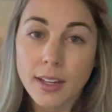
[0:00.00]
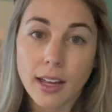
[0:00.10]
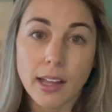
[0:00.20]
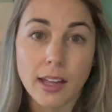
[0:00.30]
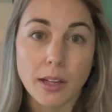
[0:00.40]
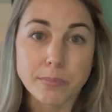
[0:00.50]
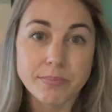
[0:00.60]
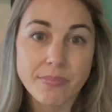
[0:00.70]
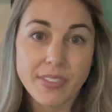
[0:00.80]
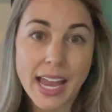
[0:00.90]

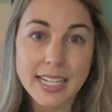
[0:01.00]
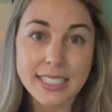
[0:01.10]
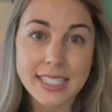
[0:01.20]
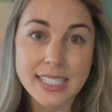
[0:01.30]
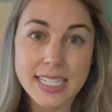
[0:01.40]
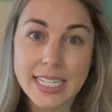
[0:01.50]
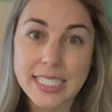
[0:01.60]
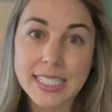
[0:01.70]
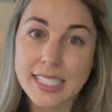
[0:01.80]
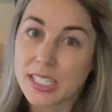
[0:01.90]
Um, that
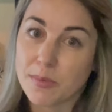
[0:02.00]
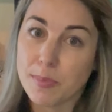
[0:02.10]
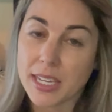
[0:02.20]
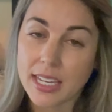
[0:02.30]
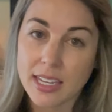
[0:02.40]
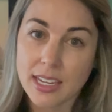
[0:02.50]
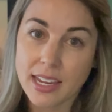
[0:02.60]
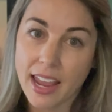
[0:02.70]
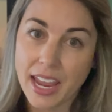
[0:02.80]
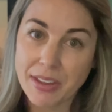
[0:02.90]
tends to
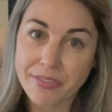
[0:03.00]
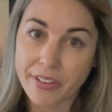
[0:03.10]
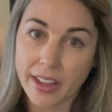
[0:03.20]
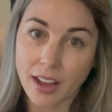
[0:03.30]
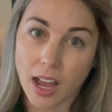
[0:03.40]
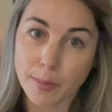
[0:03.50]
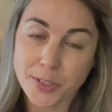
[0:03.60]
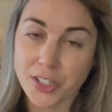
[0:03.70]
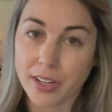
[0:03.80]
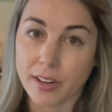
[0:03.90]
be a fun
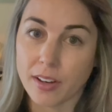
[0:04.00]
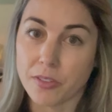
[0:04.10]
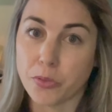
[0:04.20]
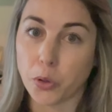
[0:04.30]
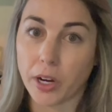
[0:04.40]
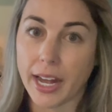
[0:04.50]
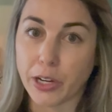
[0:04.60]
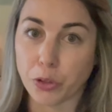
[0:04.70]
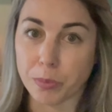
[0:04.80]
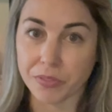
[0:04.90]
option for a
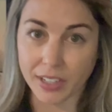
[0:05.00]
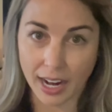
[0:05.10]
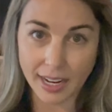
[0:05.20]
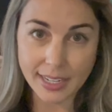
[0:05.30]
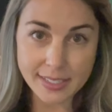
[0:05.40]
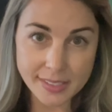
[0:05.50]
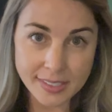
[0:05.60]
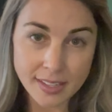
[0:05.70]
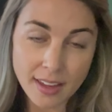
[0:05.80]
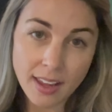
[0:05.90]
group of
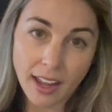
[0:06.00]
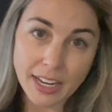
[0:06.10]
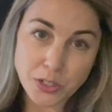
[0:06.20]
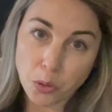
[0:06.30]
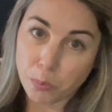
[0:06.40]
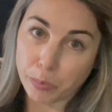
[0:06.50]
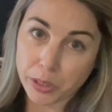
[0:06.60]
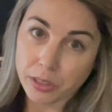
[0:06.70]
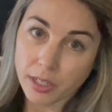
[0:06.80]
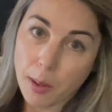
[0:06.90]
guys. I don't
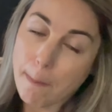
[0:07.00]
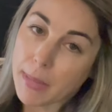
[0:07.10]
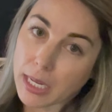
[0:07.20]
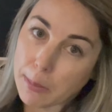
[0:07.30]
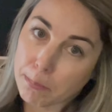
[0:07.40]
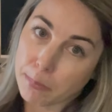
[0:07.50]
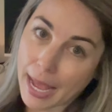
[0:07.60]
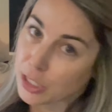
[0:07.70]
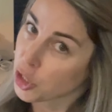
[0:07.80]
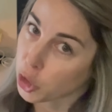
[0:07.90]
book many
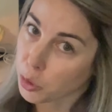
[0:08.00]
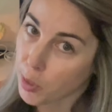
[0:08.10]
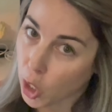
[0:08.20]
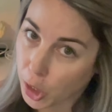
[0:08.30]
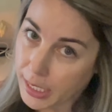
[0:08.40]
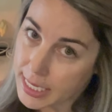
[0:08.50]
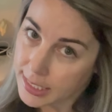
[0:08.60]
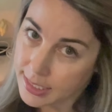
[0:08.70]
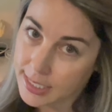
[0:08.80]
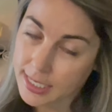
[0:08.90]
bachelor
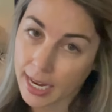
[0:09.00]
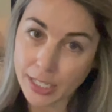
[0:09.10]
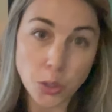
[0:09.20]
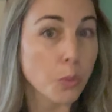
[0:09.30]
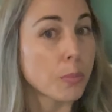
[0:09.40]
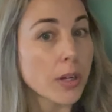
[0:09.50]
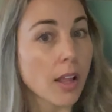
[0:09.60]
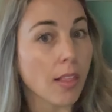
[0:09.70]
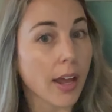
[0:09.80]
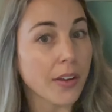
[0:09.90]
parties. I don't book
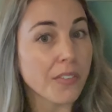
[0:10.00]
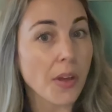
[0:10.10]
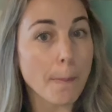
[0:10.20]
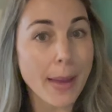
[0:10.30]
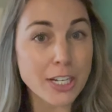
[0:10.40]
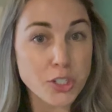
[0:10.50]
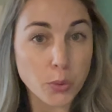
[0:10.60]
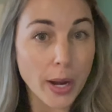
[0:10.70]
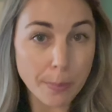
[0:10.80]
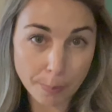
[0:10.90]
a lot of
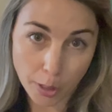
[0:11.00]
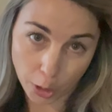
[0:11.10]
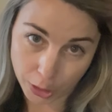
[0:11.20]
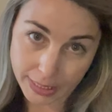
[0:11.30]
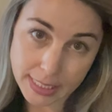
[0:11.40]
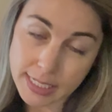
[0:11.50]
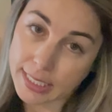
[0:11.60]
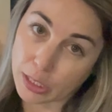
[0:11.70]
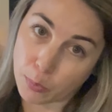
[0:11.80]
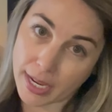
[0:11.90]
bachelorette party
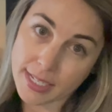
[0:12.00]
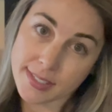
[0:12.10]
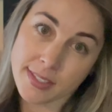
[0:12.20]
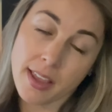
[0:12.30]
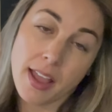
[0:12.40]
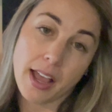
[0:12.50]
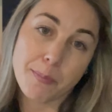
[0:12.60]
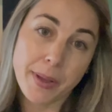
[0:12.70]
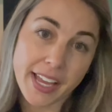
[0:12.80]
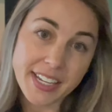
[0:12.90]
getaways,
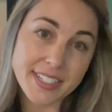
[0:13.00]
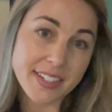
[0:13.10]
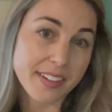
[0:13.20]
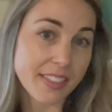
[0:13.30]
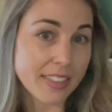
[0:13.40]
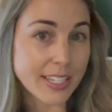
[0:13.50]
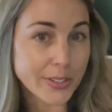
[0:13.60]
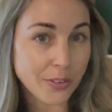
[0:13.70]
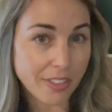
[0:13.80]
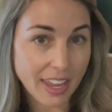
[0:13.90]
but these
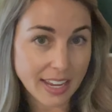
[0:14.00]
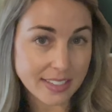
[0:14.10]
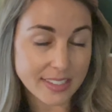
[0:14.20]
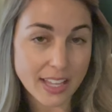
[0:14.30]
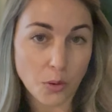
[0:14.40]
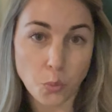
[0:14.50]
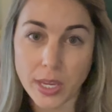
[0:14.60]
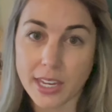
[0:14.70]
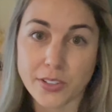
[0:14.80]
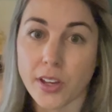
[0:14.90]
are things that
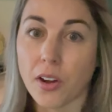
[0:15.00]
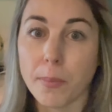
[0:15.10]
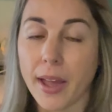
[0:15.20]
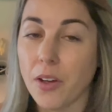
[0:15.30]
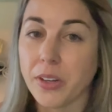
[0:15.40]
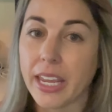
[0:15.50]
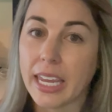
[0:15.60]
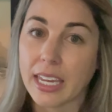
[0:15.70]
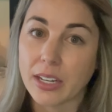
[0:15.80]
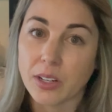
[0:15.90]
we can talk about.
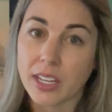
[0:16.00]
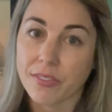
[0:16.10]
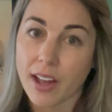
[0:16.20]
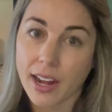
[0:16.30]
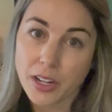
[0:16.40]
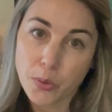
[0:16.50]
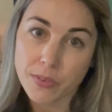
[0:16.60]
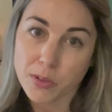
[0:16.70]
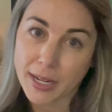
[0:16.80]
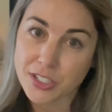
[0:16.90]
And if I know
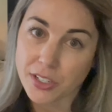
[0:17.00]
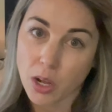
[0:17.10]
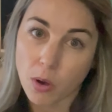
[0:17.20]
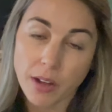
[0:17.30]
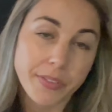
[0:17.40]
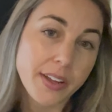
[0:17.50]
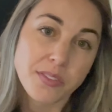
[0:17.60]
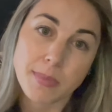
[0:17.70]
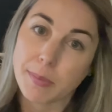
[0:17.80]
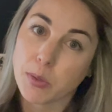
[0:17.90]
information to go off of,
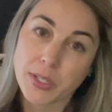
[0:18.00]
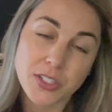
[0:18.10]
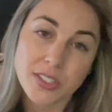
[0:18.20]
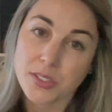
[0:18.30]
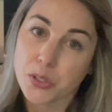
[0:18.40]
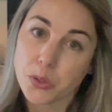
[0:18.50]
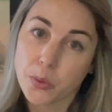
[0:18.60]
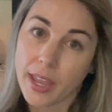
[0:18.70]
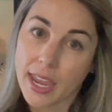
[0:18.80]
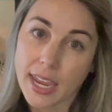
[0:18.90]
maybe we just
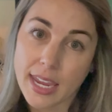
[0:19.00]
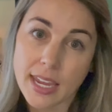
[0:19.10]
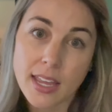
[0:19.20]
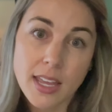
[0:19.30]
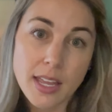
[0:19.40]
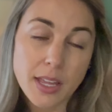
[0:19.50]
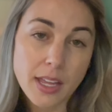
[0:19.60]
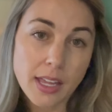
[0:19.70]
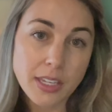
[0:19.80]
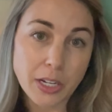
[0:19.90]
do a,
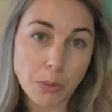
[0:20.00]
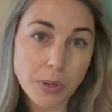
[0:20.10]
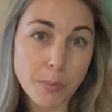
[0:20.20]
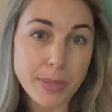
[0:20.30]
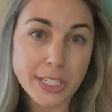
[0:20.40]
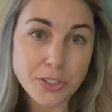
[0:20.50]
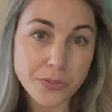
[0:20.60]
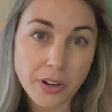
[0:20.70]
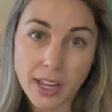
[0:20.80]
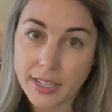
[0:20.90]
you know, a
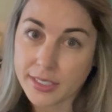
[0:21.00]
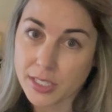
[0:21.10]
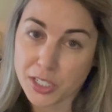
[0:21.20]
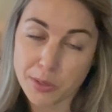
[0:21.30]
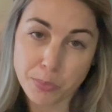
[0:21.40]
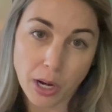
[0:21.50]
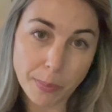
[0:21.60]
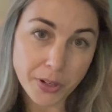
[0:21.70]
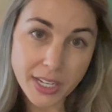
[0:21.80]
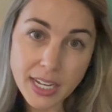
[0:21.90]
beachfront
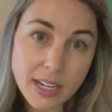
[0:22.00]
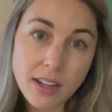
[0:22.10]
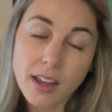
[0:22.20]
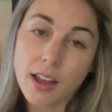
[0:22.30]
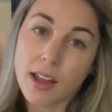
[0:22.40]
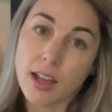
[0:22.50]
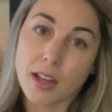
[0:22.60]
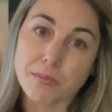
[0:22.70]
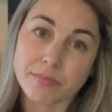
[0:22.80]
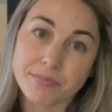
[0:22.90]
property,
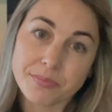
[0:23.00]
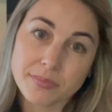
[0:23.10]
um,